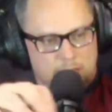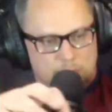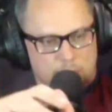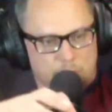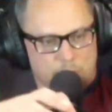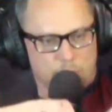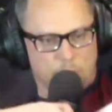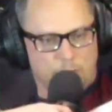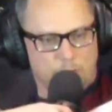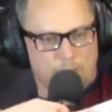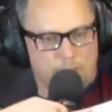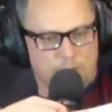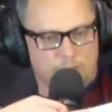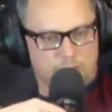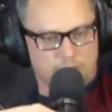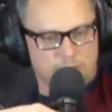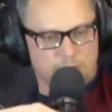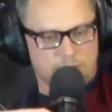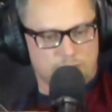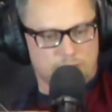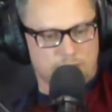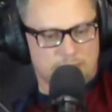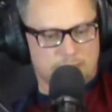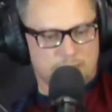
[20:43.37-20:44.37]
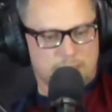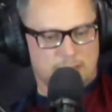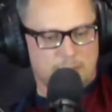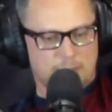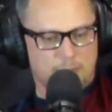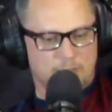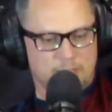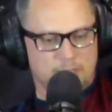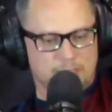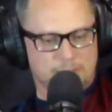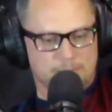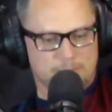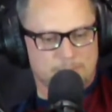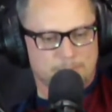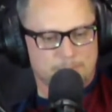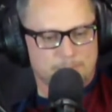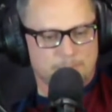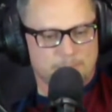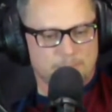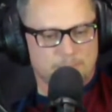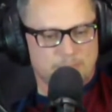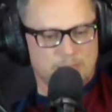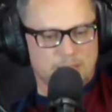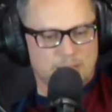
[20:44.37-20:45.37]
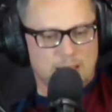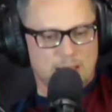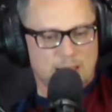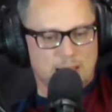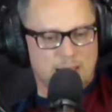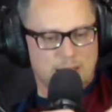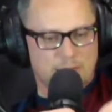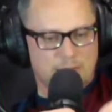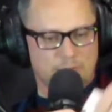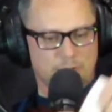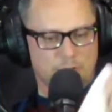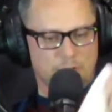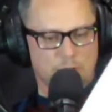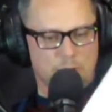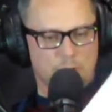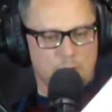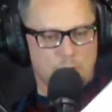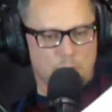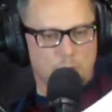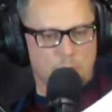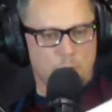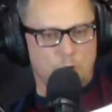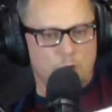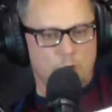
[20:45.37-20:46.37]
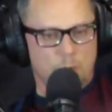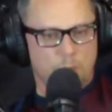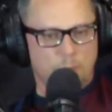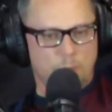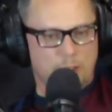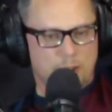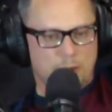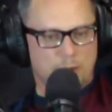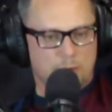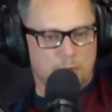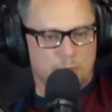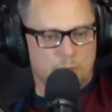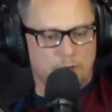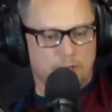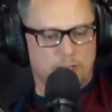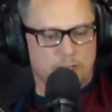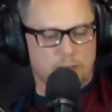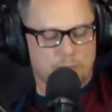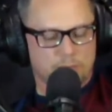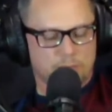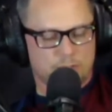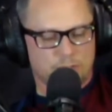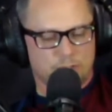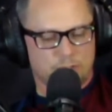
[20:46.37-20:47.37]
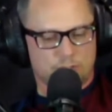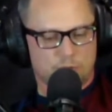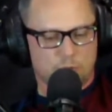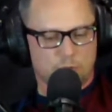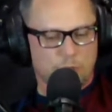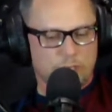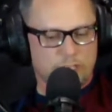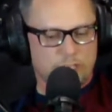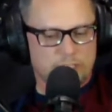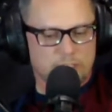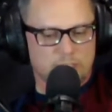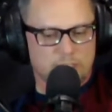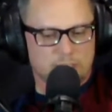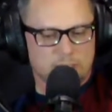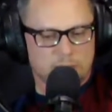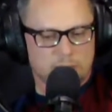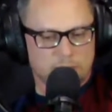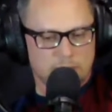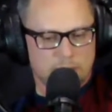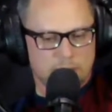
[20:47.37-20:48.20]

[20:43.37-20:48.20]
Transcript: rather than just inside, because I have no willpower when it comes to sweets.